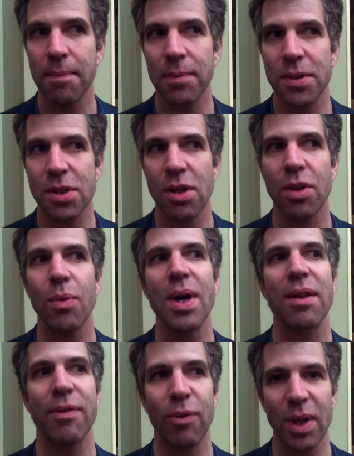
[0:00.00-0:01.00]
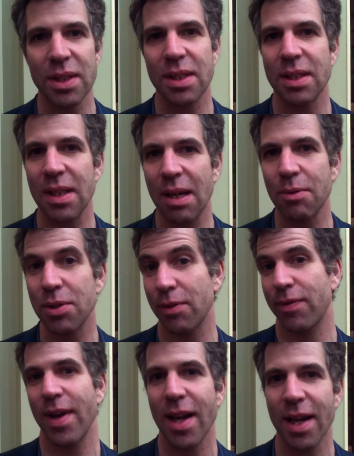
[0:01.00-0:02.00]
So the way that once I was a
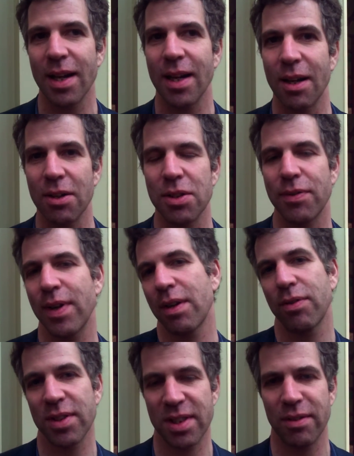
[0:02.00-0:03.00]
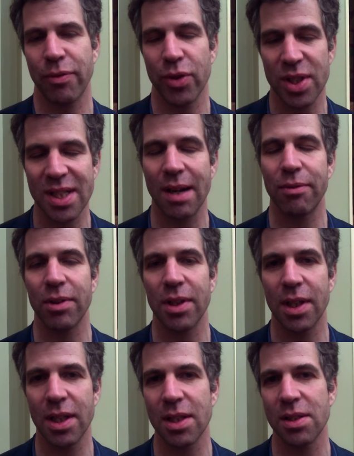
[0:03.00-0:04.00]
fan, and I was a fan for several
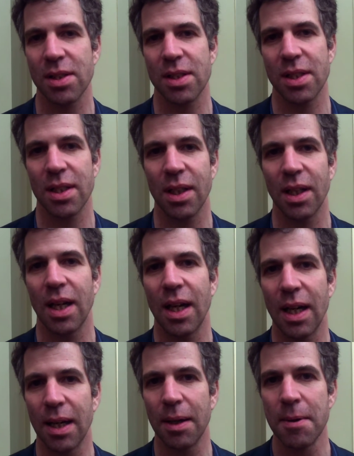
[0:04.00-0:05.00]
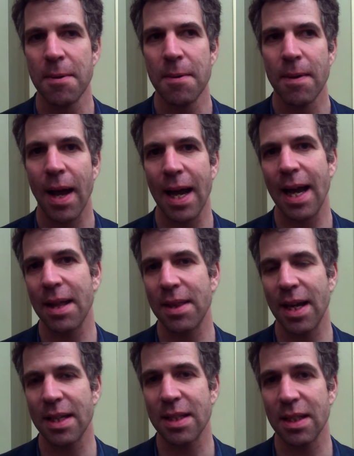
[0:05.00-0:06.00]
years until I had
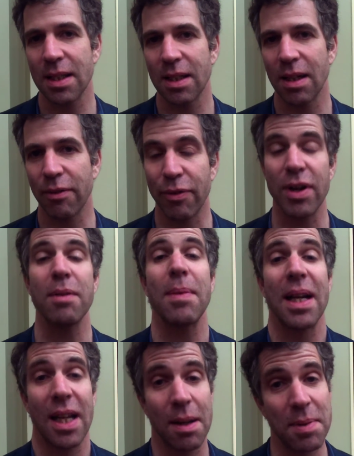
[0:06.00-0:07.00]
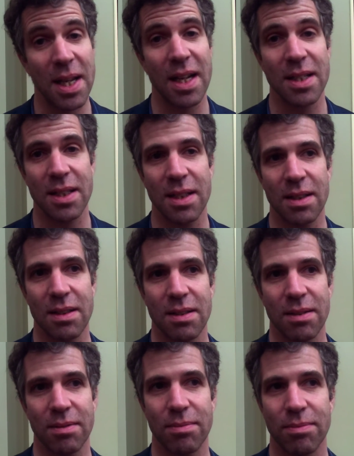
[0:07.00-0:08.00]
the idea. A friend of mine gave me the idea to.